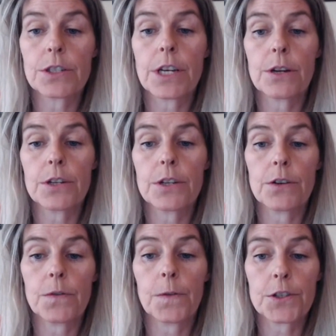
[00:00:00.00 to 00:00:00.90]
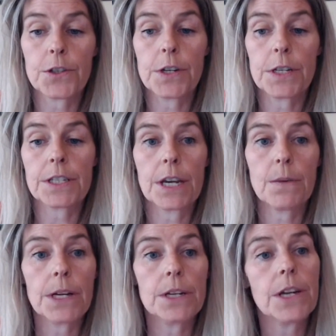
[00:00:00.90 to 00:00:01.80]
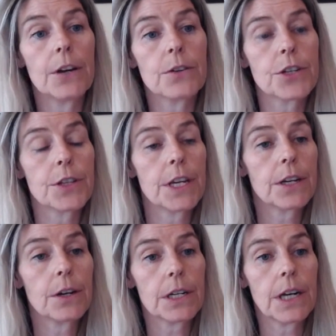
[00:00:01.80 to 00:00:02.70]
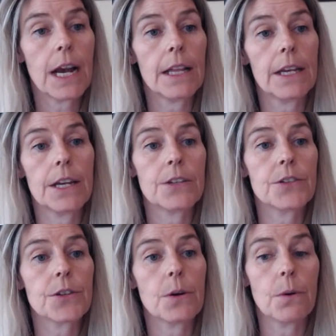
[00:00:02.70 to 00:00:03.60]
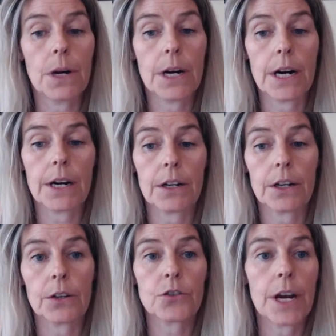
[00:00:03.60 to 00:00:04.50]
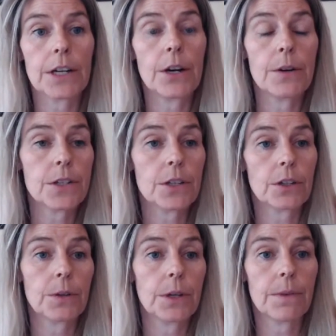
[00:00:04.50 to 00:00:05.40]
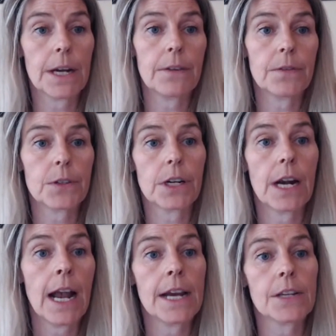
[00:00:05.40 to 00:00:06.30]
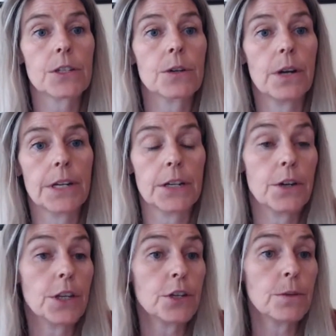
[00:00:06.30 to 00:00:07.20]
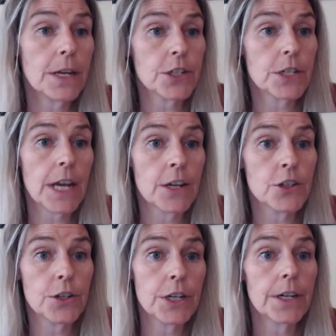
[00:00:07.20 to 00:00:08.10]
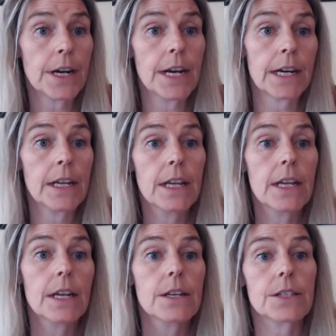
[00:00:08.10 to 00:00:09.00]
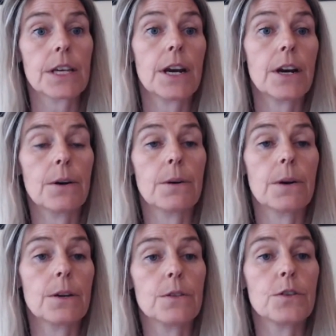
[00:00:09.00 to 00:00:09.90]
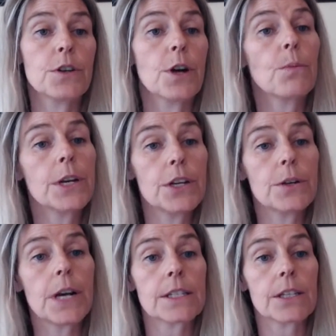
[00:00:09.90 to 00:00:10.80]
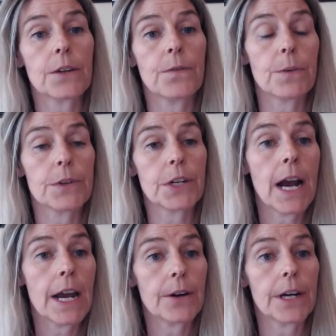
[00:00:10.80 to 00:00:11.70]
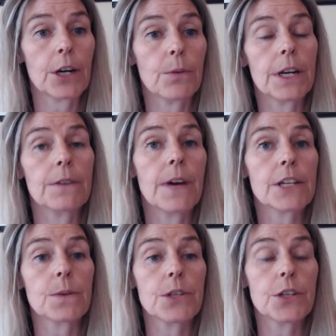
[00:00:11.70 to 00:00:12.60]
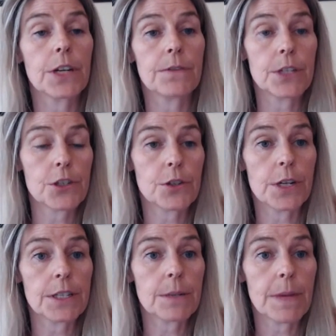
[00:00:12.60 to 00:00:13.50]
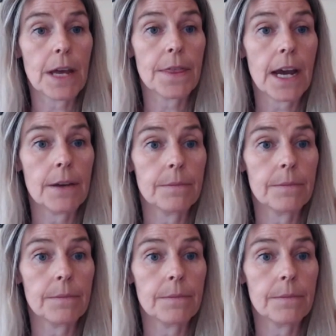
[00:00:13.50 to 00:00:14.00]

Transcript: So, for students, they want to know, should they go to college or try to go into the career right after high school? And I know that you mentioned engineering. So, what do you guys look for when you're hiring, or what advice would you give to students about that?